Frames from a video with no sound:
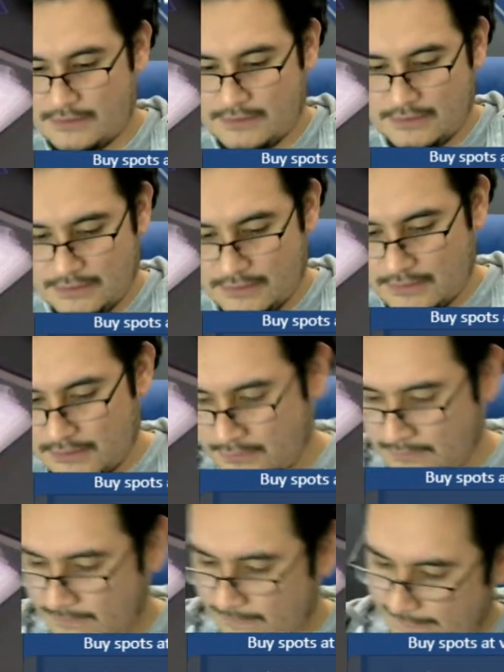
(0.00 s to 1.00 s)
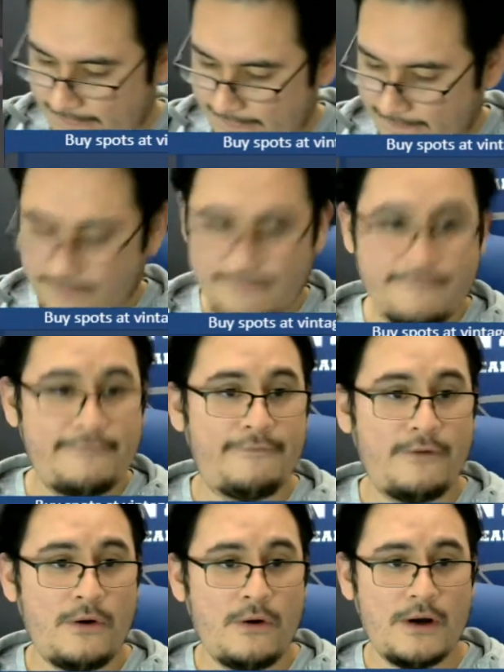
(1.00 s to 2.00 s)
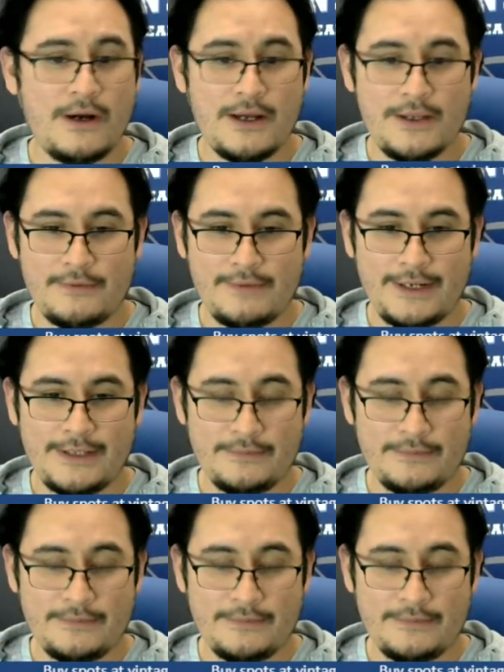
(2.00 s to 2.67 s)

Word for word: know. Four on the random.